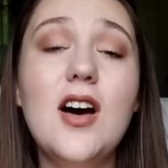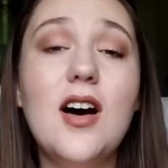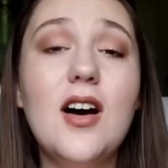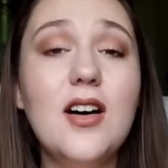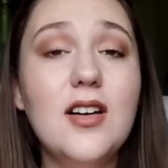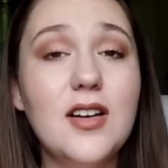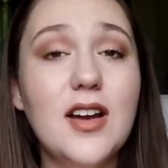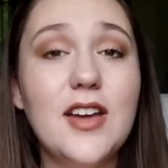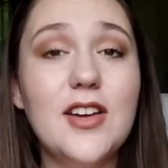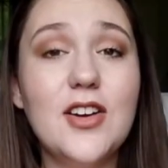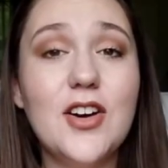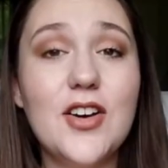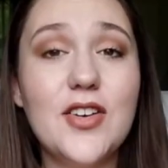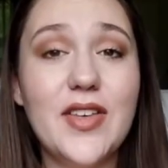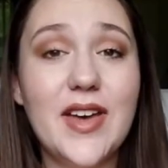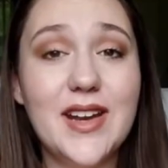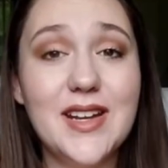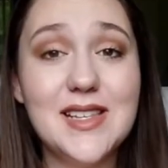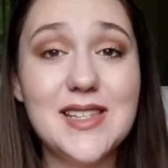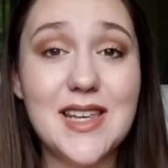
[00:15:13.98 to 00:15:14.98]
Alright, y'all,
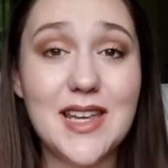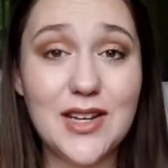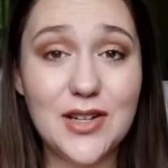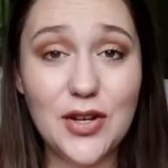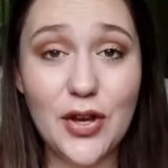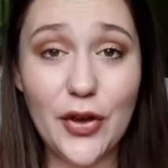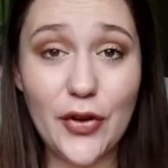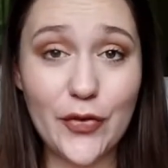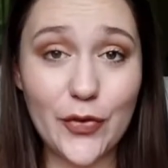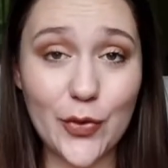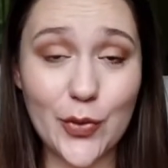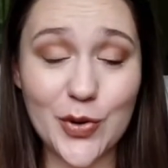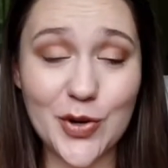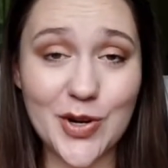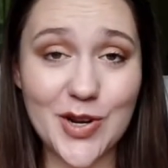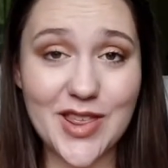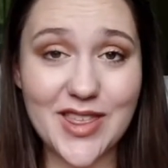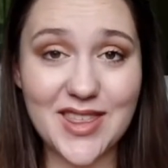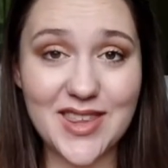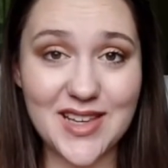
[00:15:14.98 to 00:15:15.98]
that is it
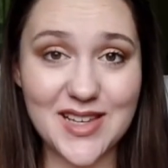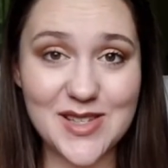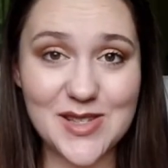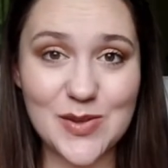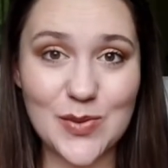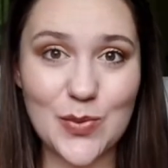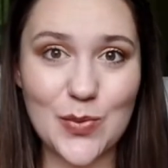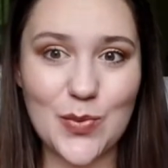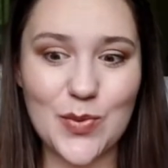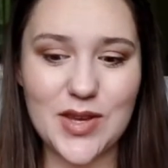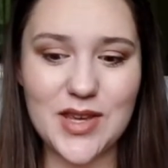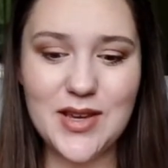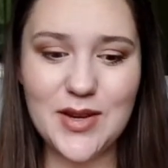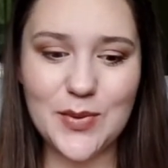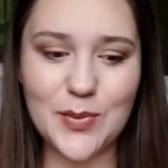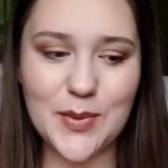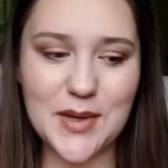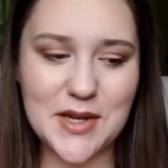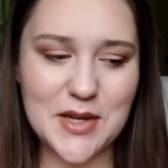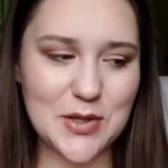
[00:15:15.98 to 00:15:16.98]
for this week,
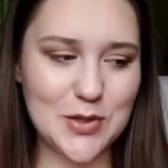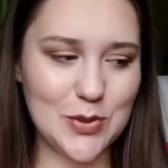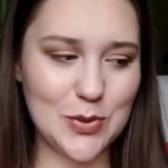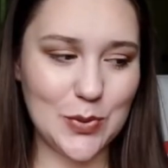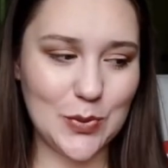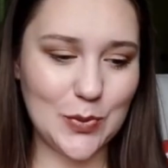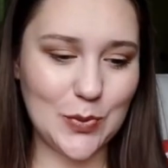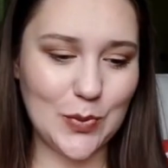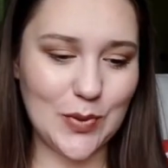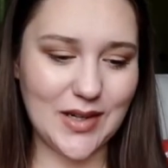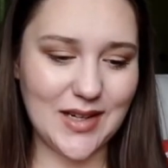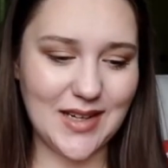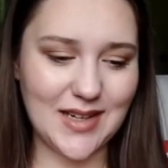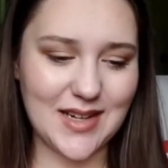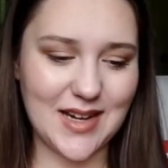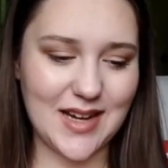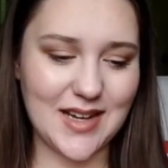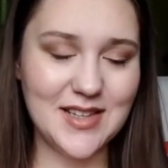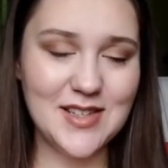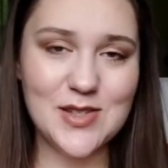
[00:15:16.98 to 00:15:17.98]
week
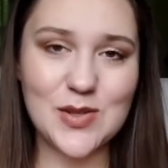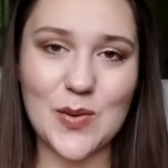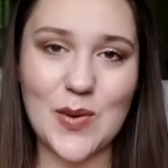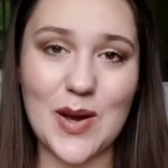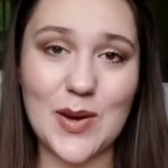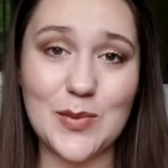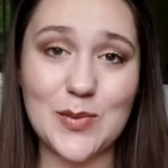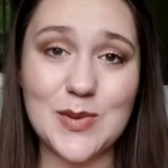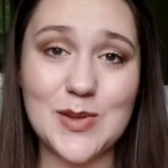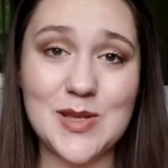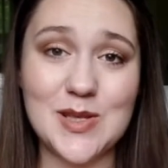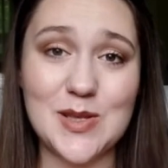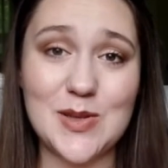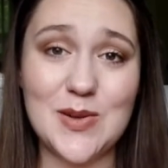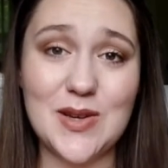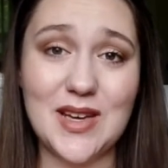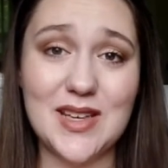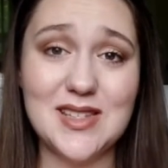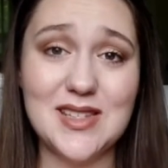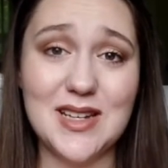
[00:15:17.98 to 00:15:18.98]
29, so I will see
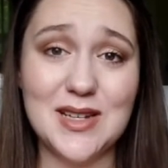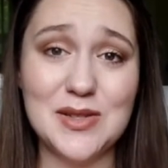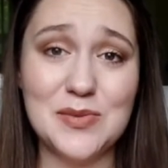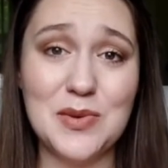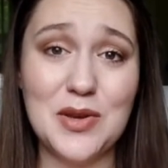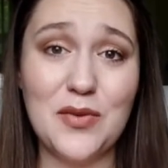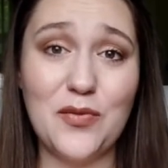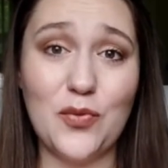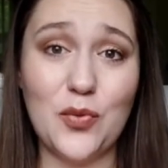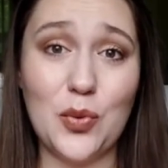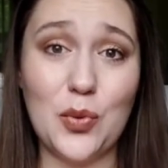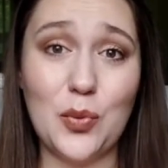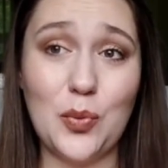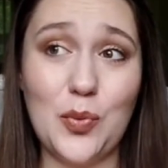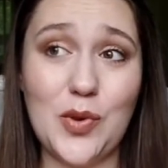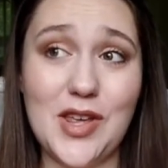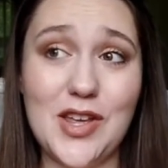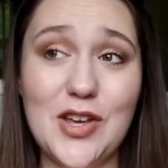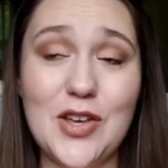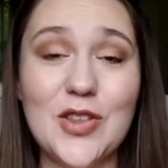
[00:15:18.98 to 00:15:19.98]
you guys next week for
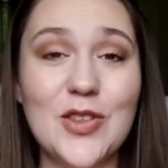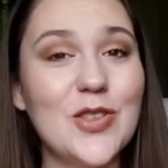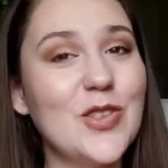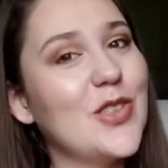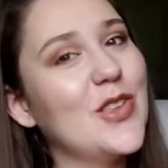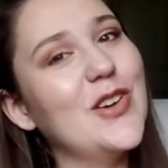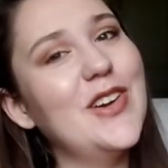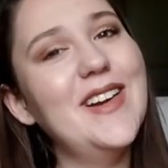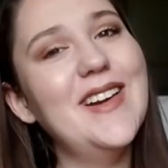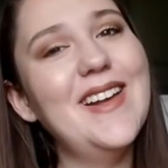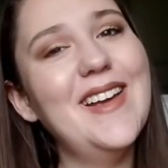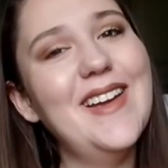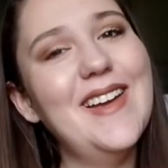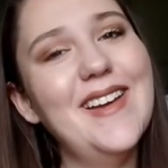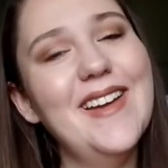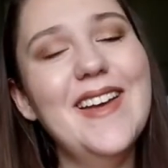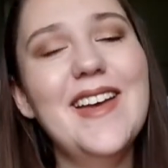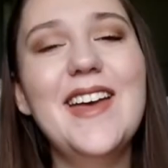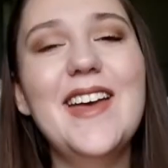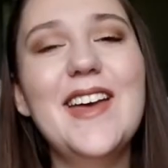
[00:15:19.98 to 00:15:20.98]
week
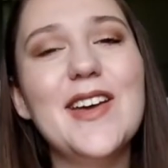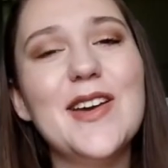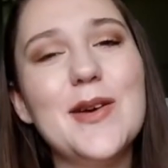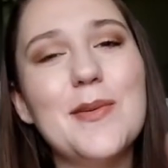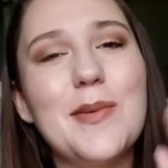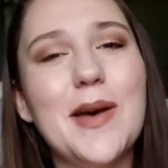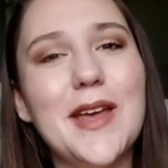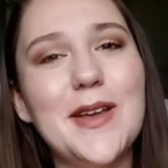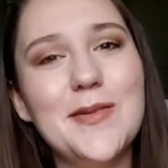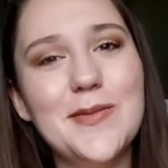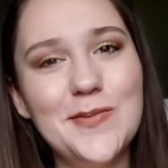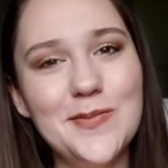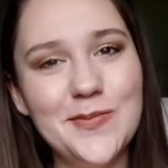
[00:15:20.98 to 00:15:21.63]
30. Goodbye.